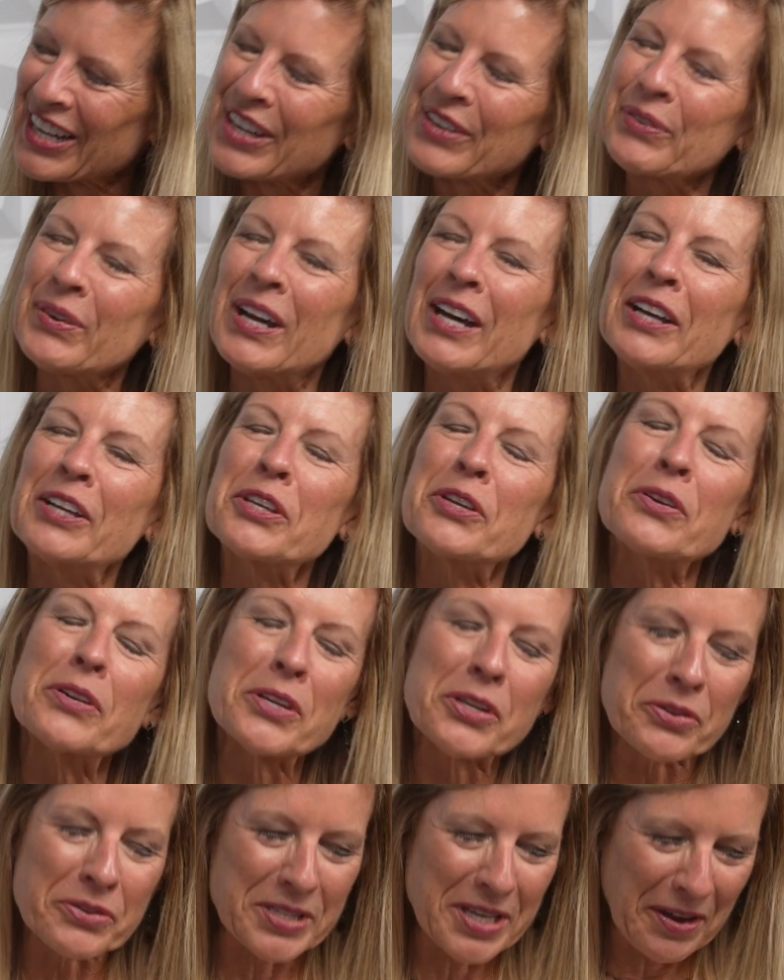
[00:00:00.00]
Well,
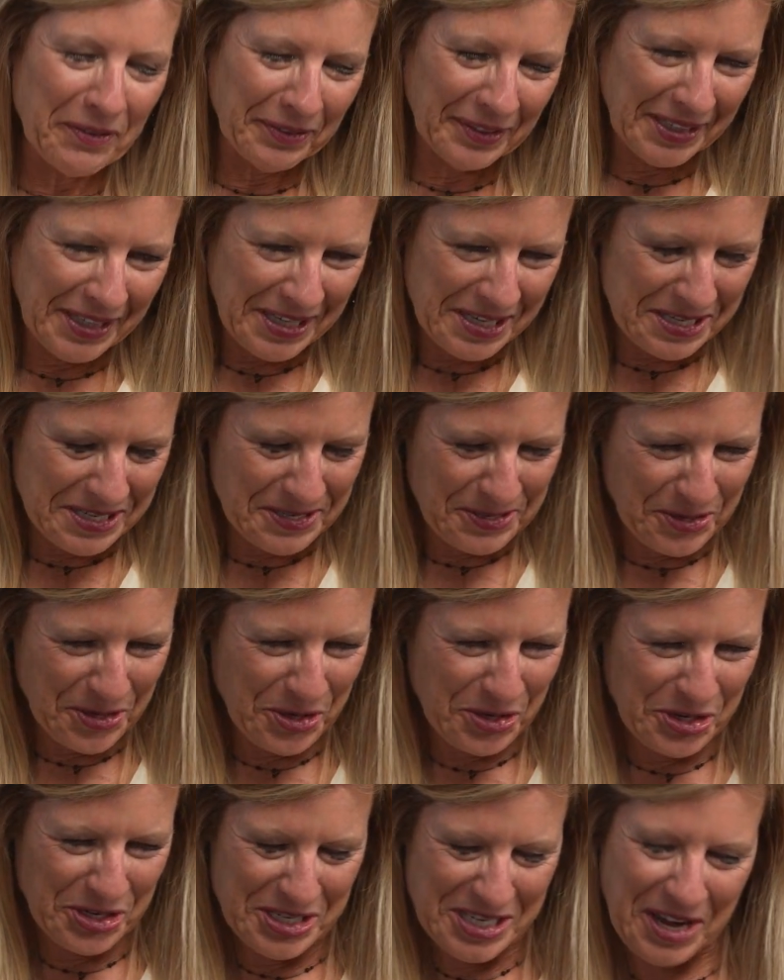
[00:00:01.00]
you're
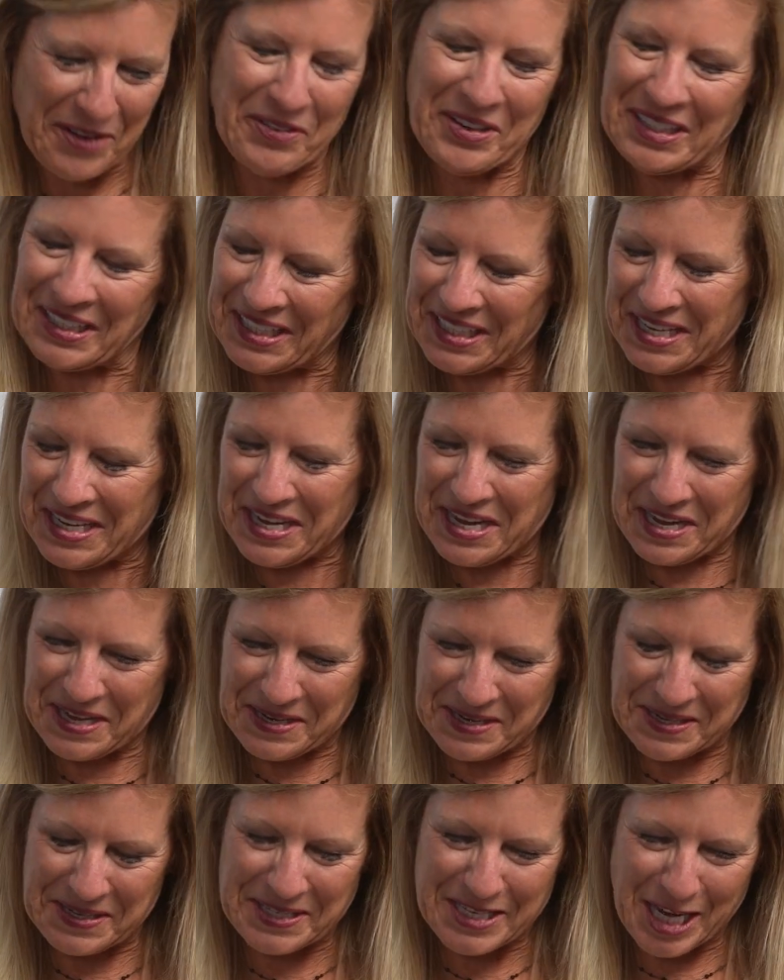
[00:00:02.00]
definitely
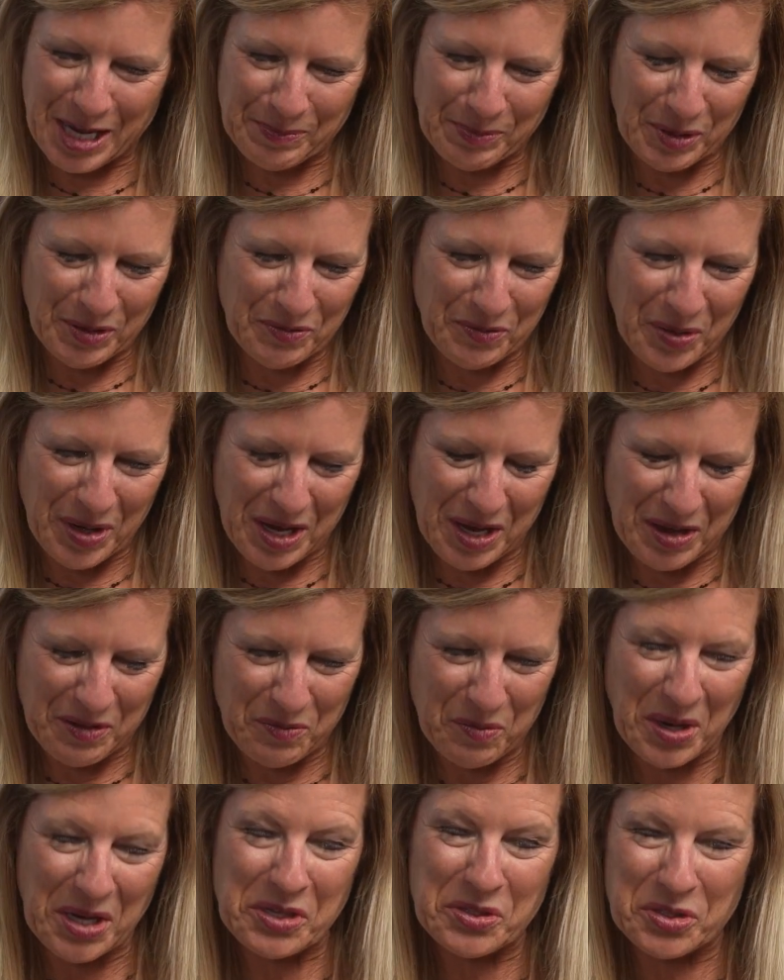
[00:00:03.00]
an example
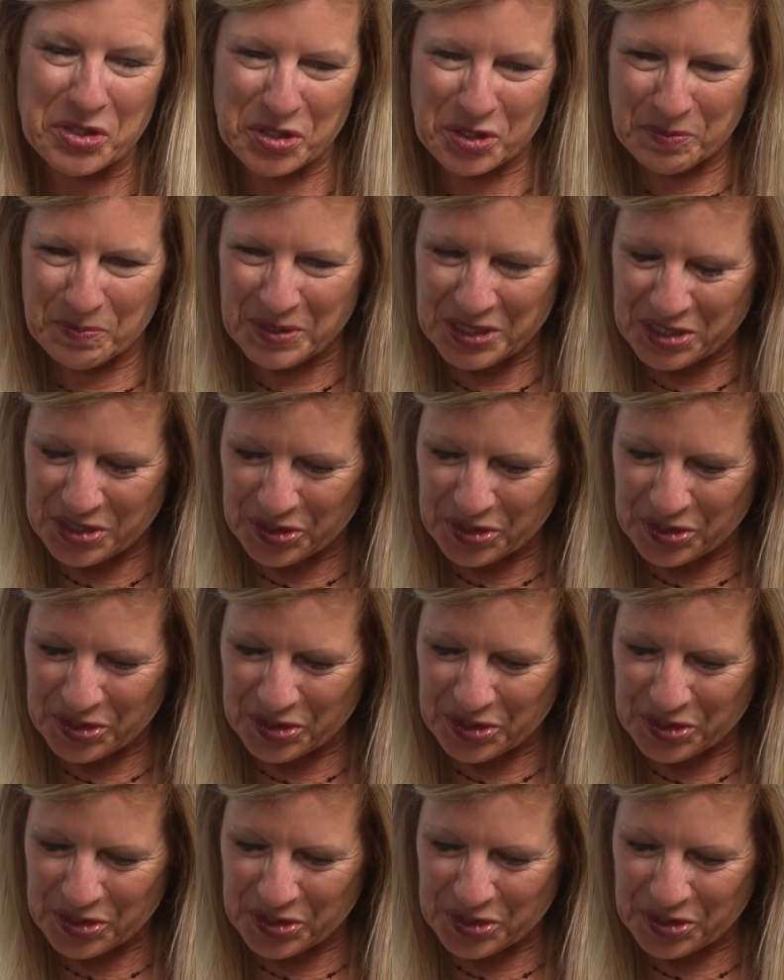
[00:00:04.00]
of what you should be